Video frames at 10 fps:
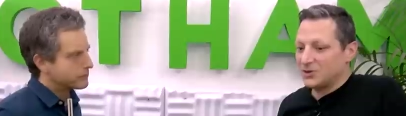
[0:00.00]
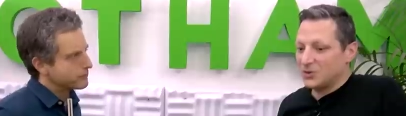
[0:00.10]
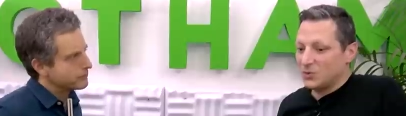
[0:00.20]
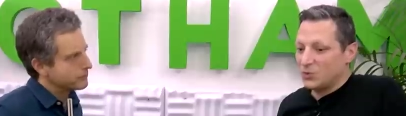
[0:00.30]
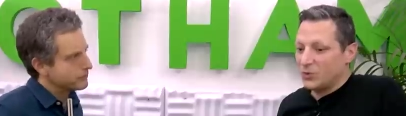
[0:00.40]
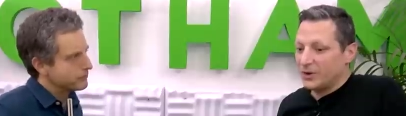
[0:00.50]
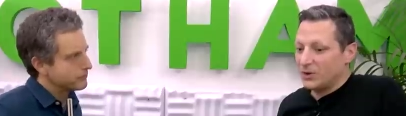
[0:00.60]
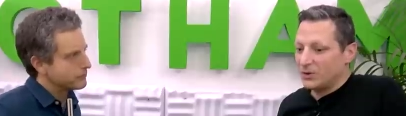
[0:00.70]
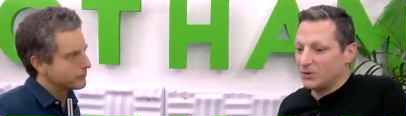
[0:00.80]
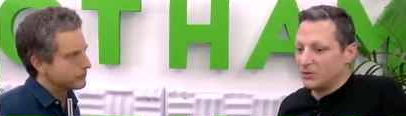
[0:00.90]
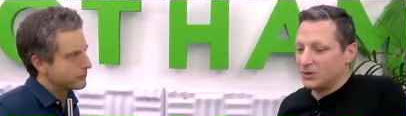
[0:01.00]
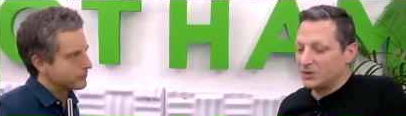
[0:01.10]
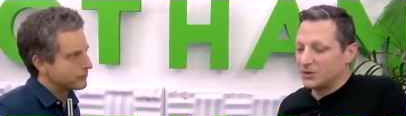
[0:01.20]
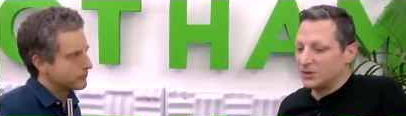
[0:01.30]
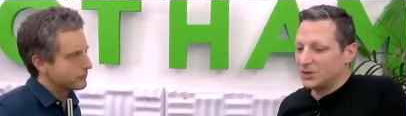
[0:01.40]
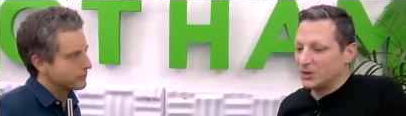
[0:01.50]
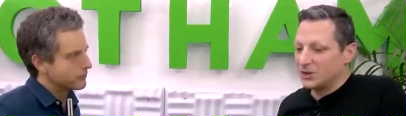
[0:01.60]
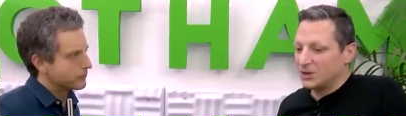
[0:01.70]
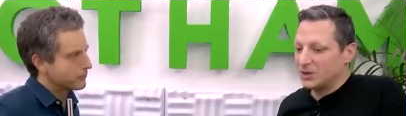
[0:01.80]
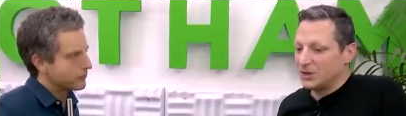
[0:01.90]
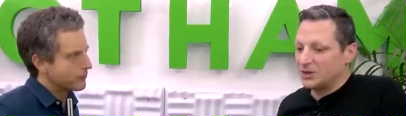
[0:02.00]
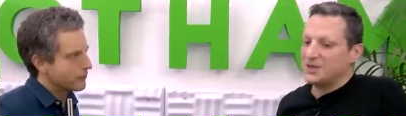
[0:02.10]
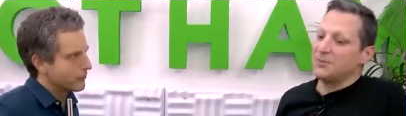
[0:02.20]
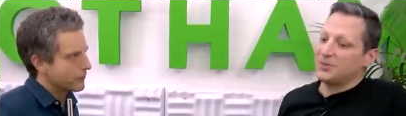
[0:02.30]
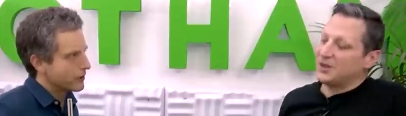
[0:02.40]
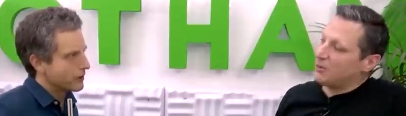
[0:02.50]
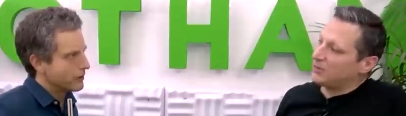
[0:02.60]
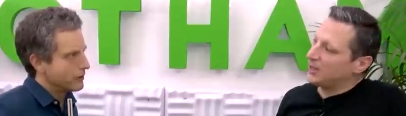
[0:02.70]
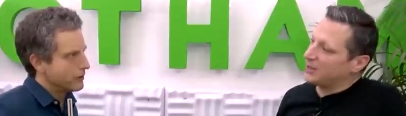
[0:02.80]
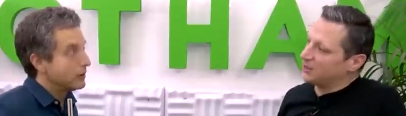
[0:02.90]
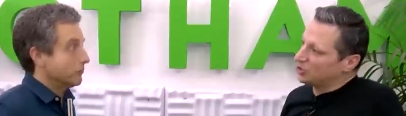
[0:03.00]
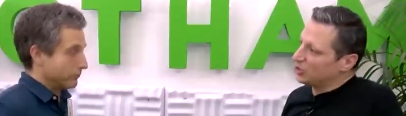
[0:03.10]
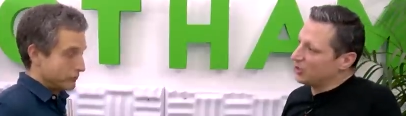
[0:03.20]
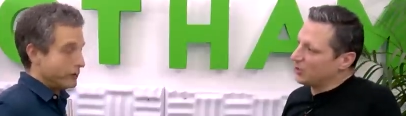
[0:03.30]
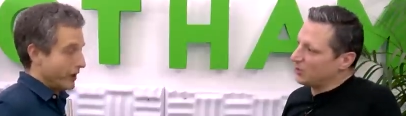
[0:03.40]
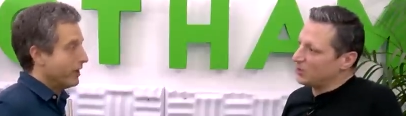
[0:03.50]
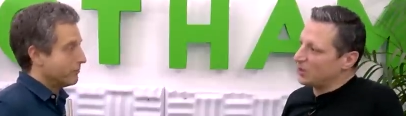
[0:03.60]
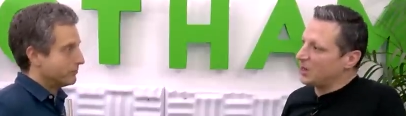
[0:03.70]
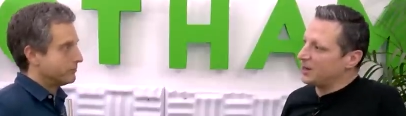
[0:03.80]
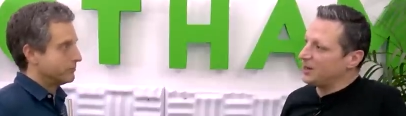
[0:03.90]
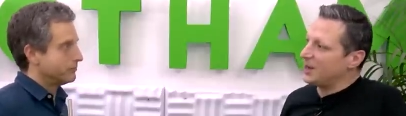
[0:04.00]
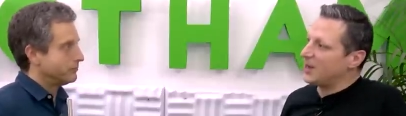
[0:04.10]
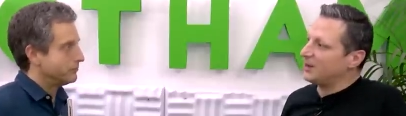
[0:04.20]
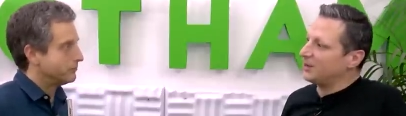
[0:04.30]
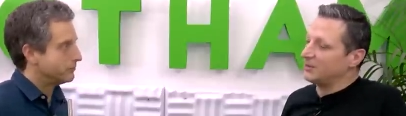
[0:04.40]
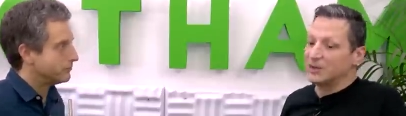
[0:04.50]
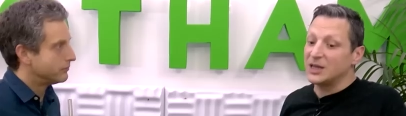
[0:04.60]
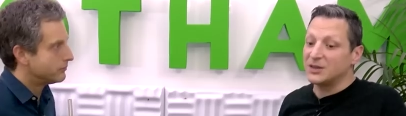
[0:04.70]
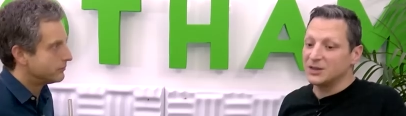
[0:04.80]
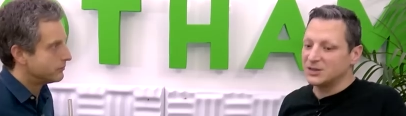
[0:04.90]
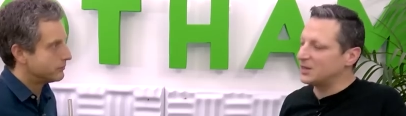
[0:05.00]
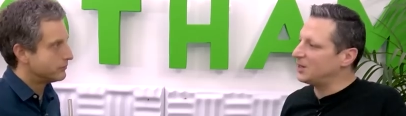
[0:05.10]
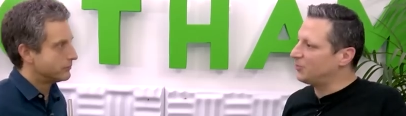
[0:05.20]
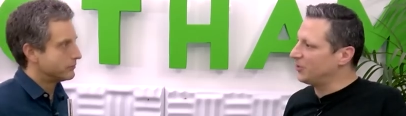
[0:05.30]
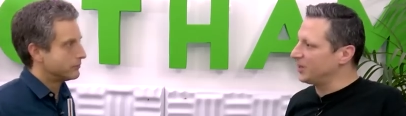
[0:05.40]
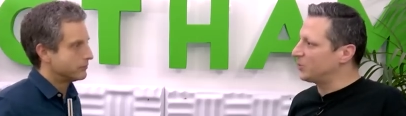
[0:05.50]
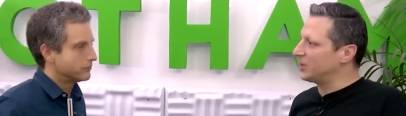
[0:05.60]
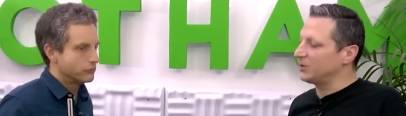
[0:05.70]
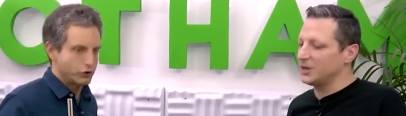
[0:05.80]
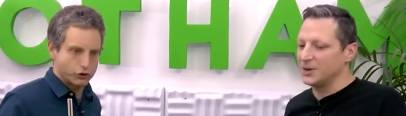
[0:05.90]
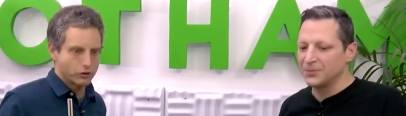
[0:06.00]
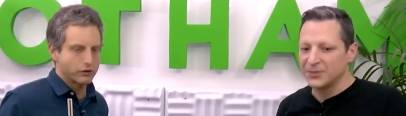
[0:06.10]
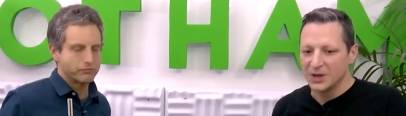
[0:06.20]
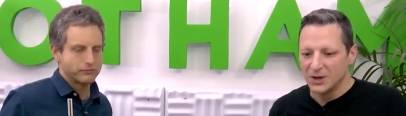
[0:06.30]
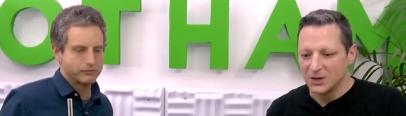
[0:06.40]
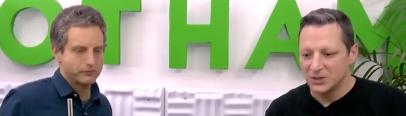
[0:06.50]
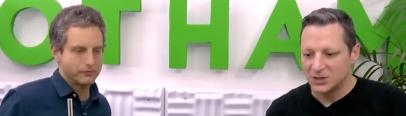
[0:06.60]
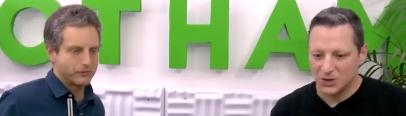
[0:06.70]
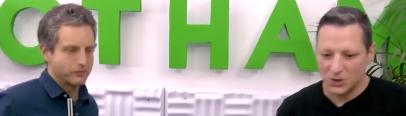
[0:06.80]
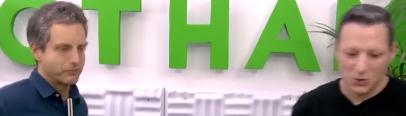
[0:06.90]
Speaker 1: a real there's a uh, a tip that I would like to show yeah. on how to get things set up pretty quickly. Sure. So